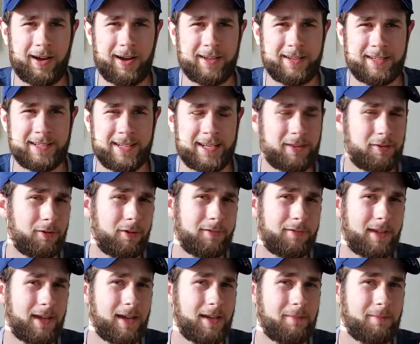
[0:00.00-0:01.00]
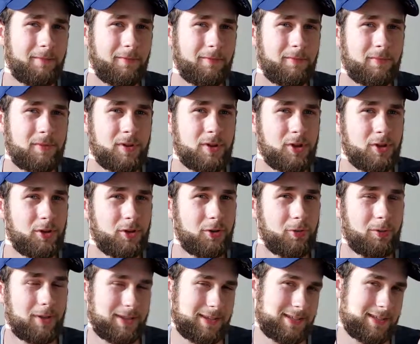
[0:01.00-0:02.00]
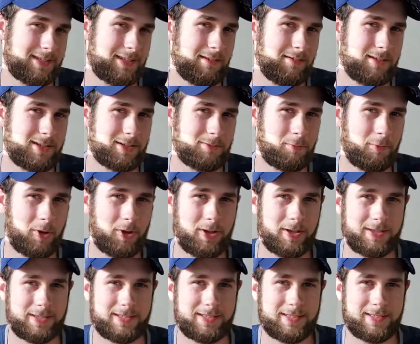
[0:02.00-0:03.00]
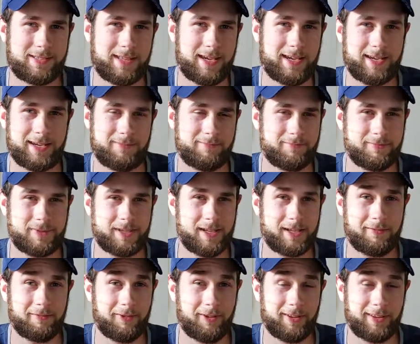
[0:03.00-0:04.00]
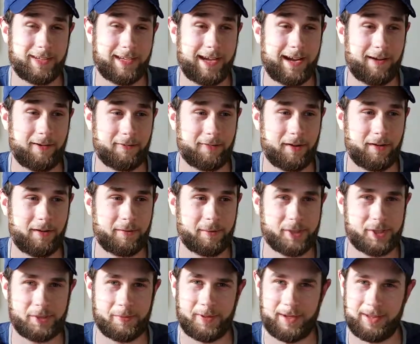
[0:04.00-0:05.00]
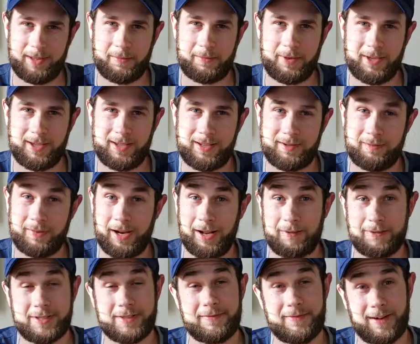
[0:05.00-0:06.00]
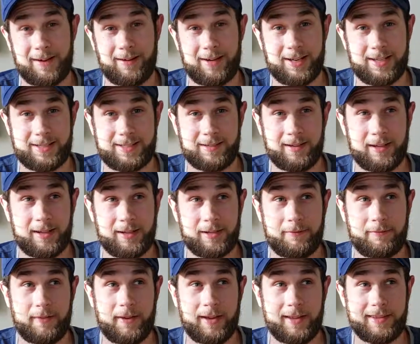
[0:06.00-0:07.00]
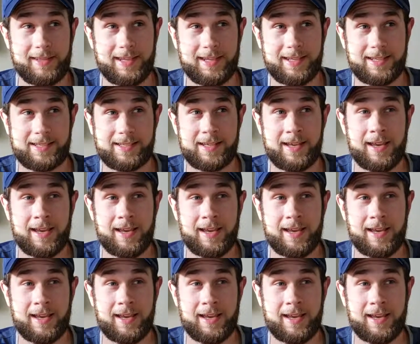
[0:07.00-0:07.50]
Neither of them knew what the series was. They didn't really care very much about the pin, but I was very excited to find these.